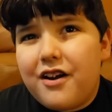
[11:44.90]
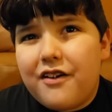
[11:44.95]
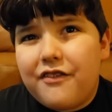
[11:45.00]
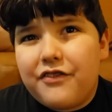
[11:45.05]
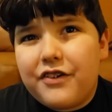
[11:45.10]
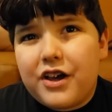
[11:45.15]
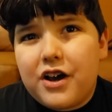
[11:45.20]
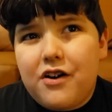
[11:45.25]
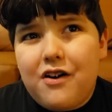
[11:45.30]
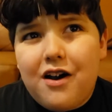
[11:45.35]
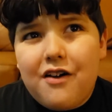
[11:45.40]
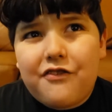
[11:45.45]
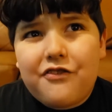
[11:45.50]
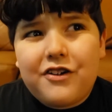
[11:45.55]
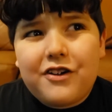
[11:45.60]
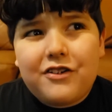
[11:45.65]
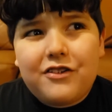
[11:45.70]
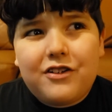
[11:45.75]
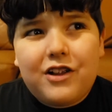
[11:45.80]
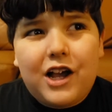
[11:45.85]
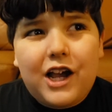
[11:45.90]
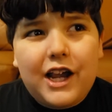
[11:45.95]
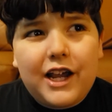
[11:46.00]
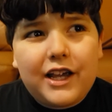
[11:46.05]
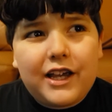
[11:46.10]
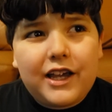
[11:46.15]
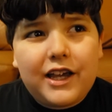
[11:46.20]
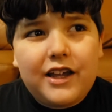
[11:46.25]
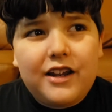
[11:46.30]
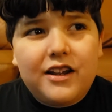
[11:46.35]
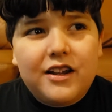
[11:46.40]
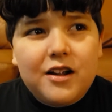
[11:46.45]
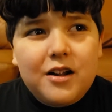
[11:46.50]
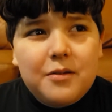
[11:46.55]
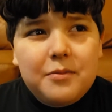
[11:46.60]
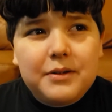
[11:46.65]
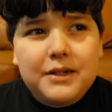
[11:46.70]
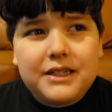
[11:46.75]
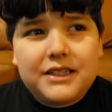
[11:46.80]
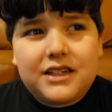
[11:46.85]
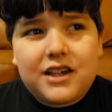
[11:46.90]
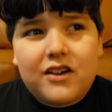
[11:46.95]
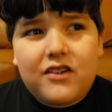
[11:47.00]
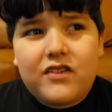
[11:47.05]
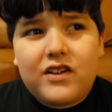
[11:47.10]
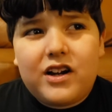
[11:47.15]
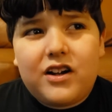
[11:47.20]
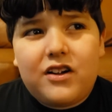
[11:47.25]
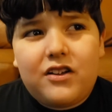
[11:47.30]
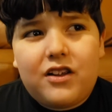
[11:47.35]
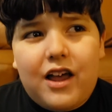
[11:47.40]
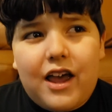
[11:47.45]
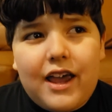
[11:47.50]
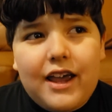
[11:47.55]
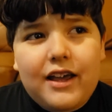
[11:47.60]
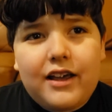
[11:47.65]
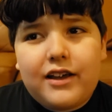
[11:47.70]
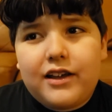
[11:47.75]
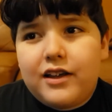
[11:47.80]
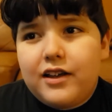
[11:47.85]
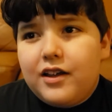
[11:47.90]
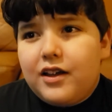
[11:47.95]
Review. If you like it, please give it a like.